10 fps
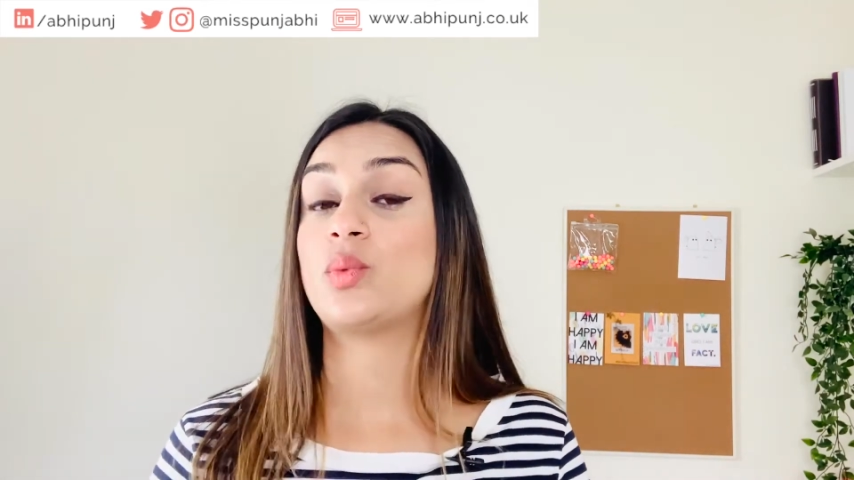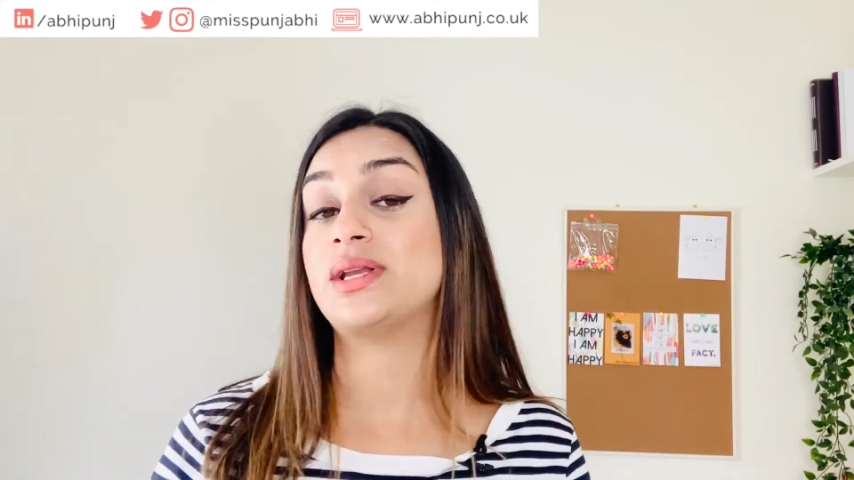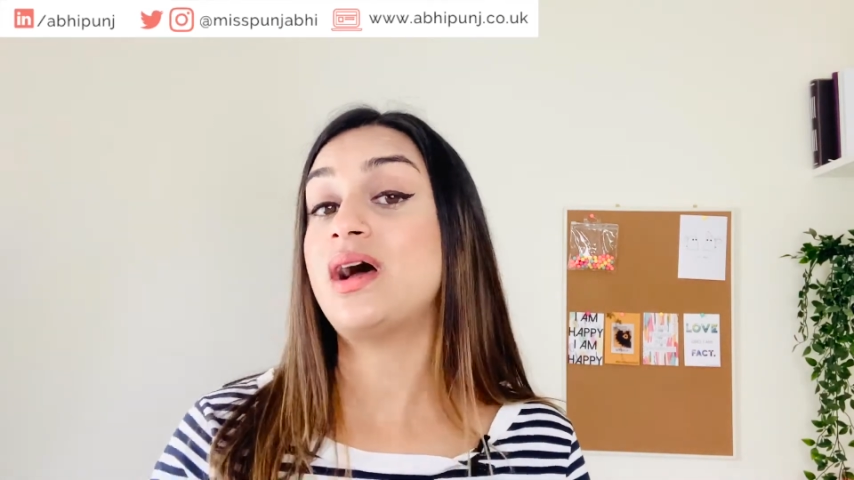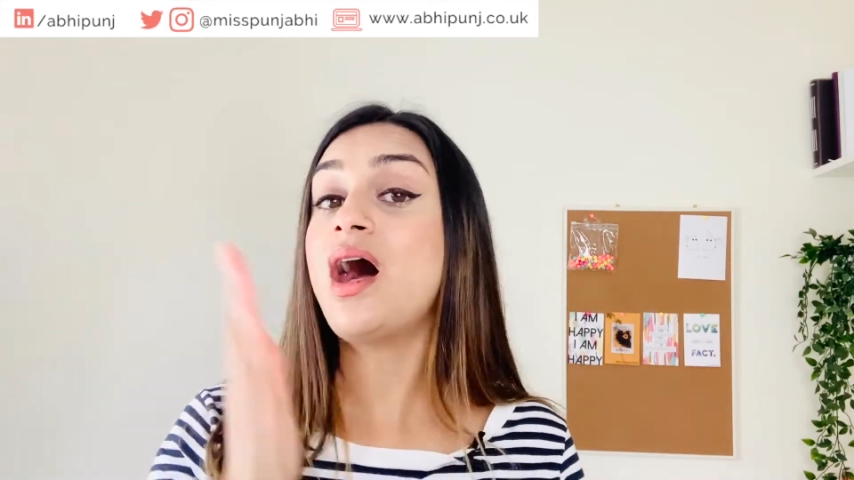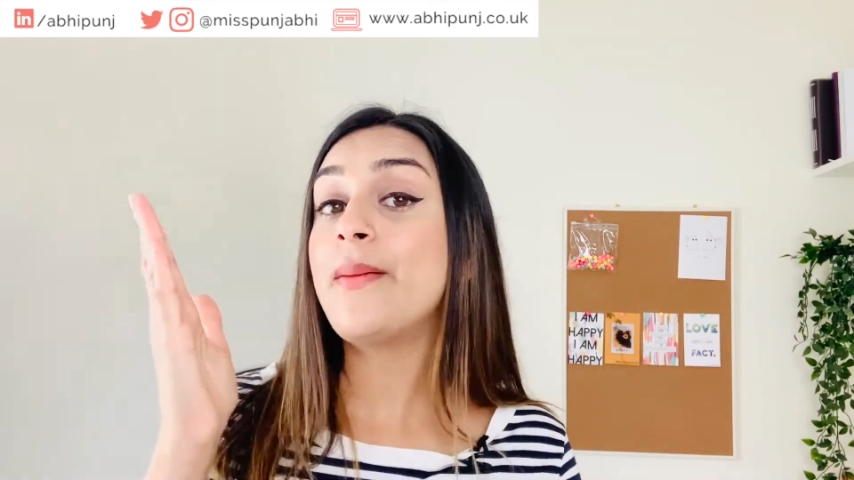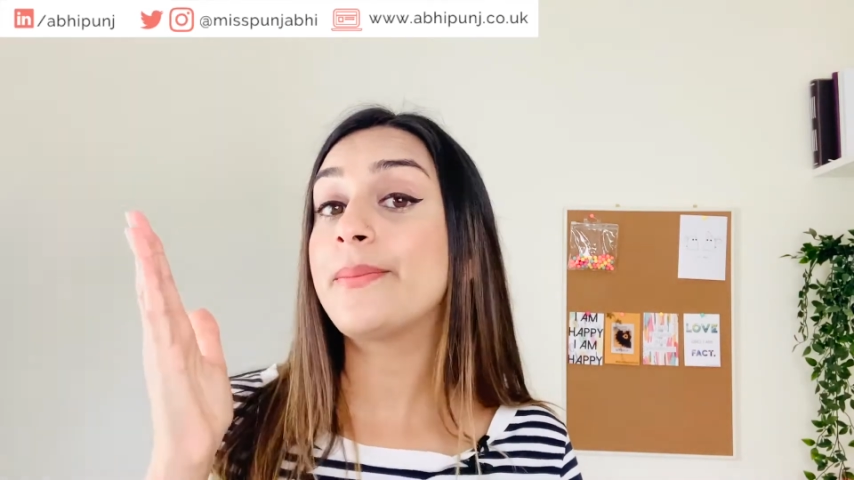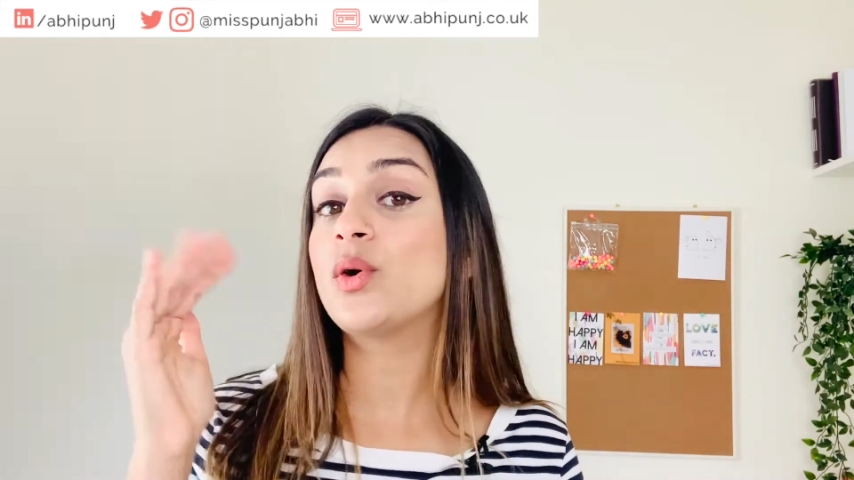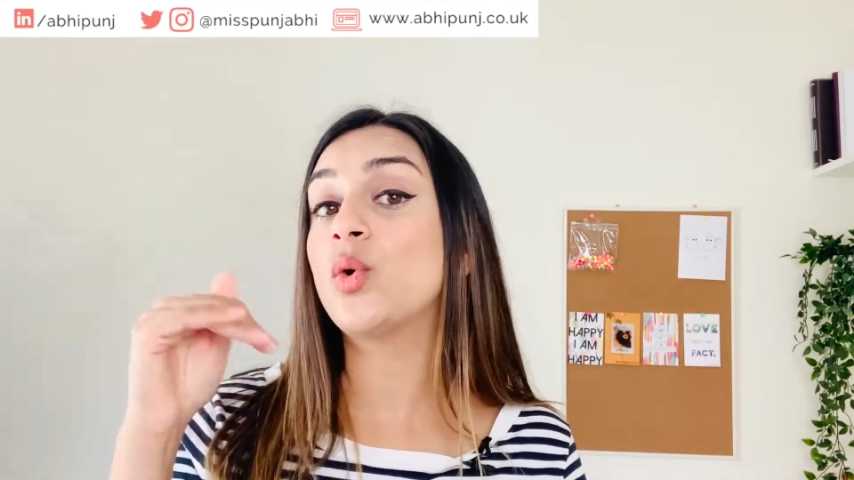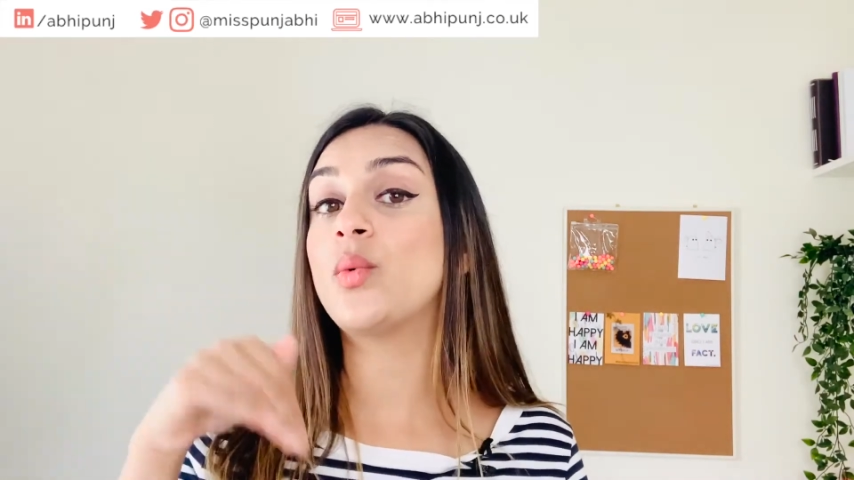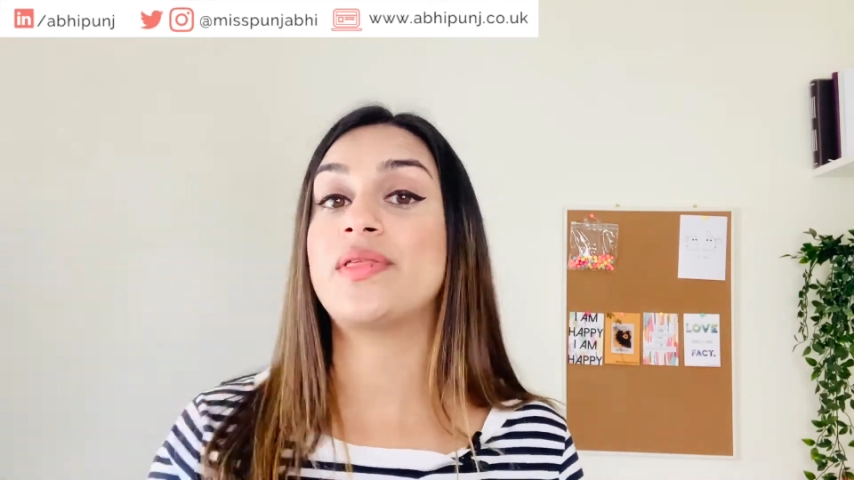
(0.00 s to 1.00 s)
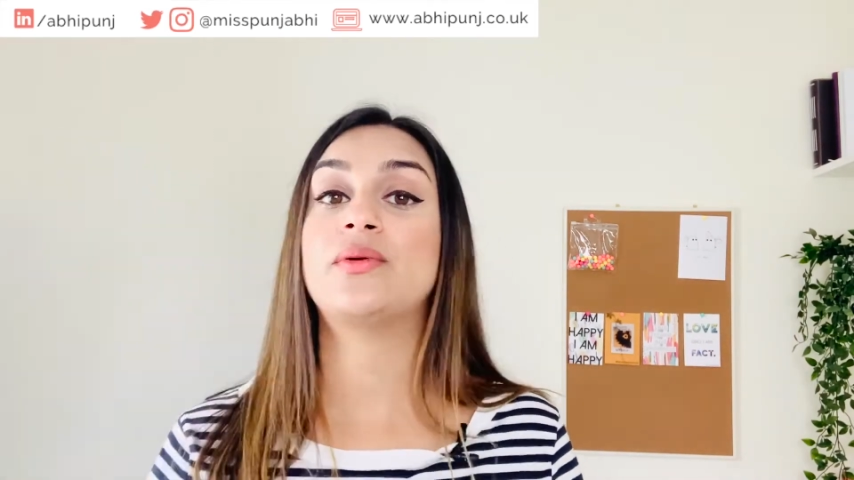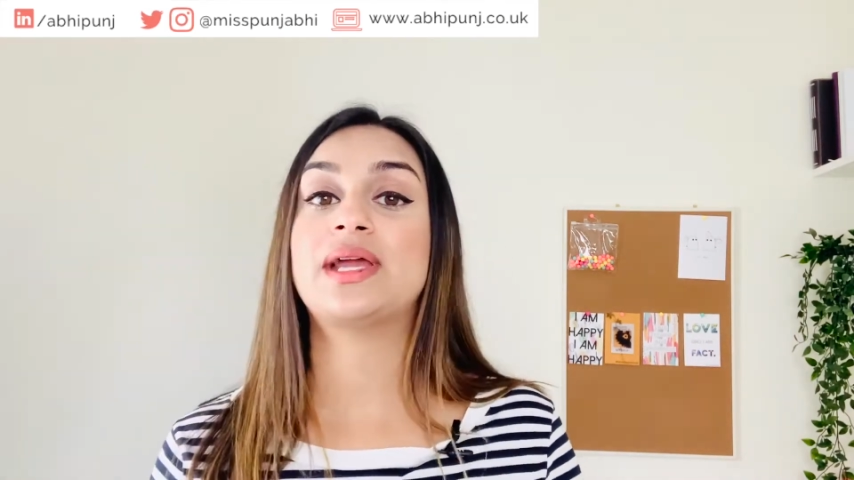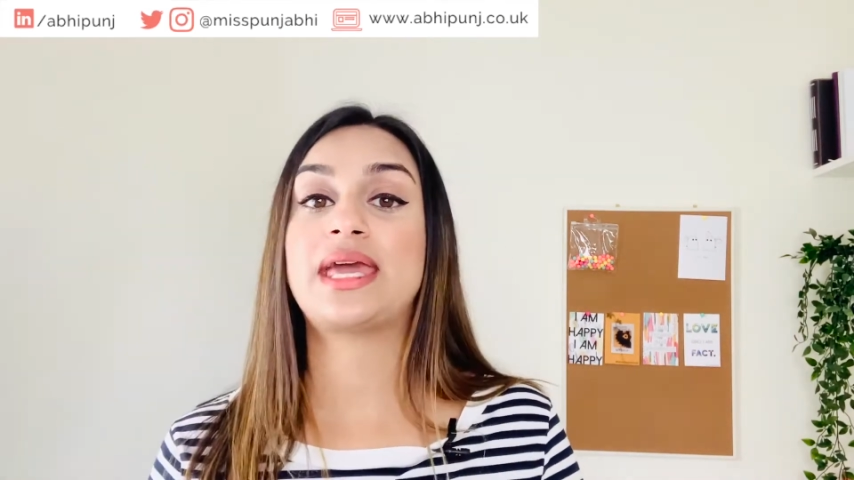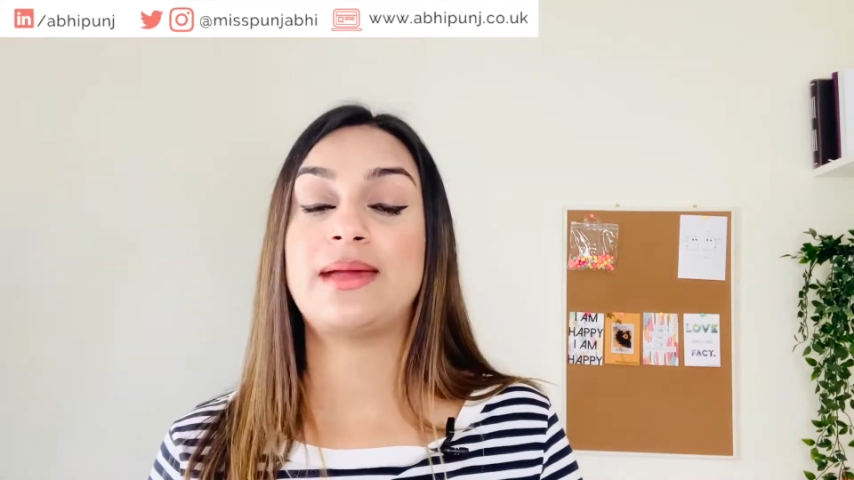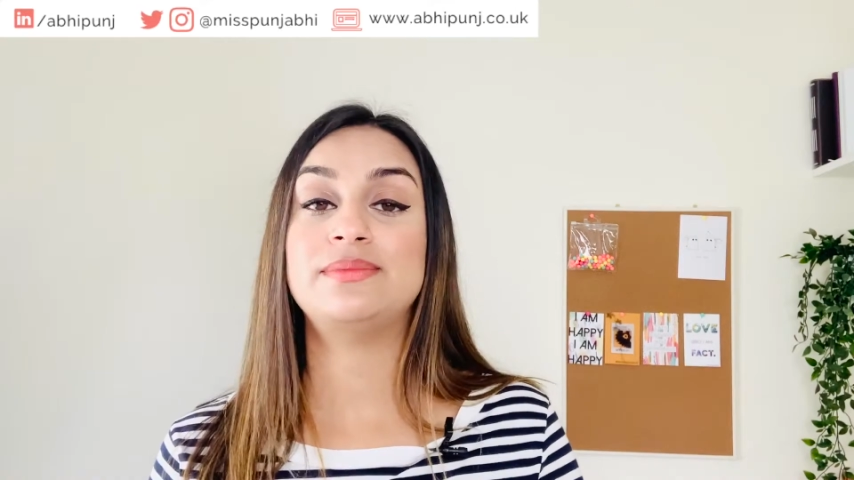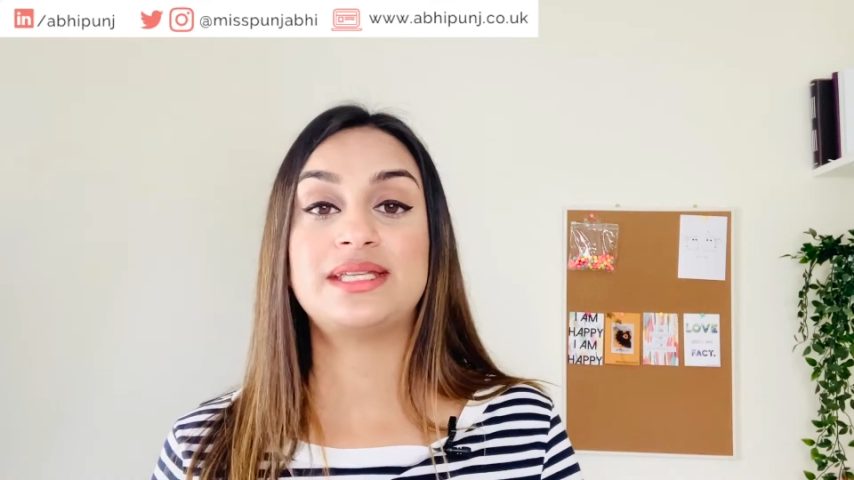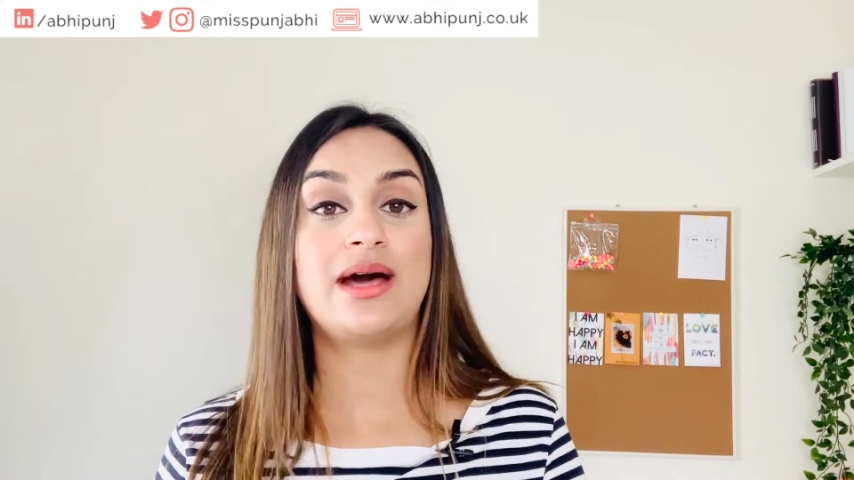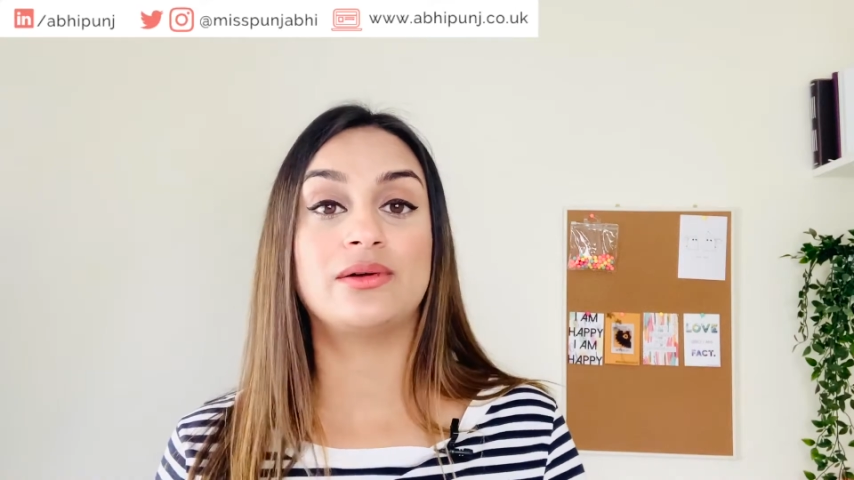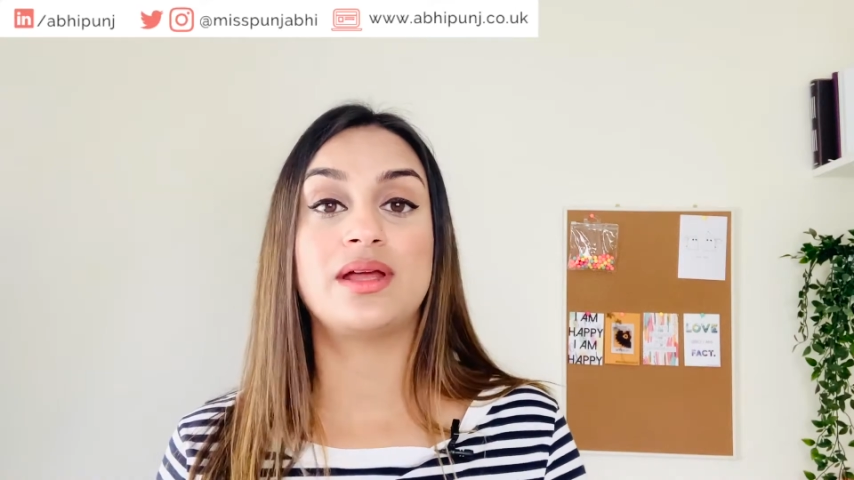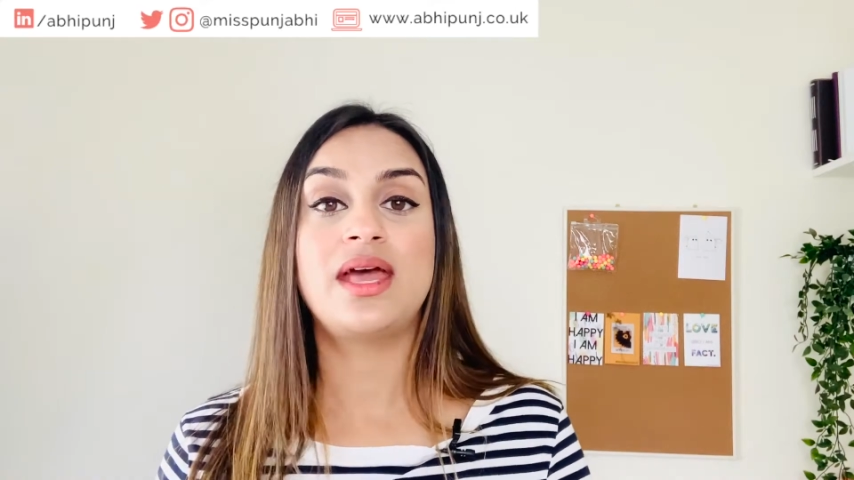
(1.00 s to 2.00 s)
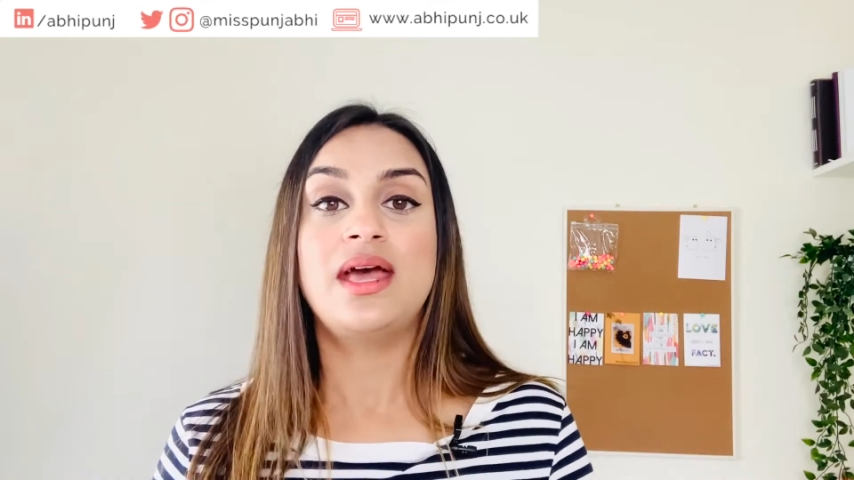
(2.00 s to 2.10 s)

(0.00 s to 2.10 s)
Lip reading: went up or whether it came down.